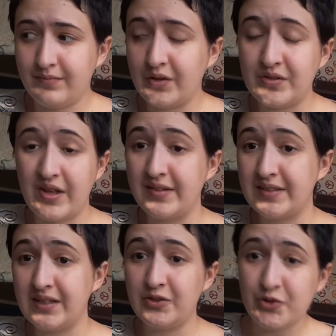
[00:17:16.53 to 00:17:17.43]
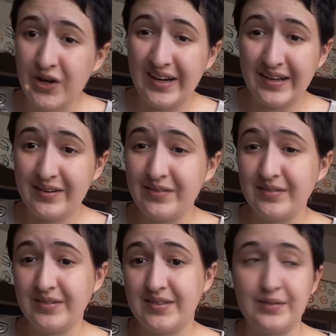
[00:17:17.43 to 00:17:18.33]
Those things that you tried
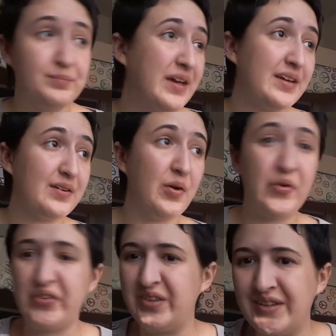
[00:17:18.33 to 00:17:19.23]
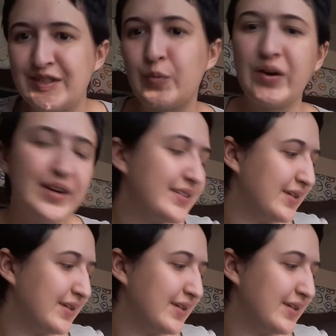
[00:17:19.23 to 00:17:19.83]
out to make all this work,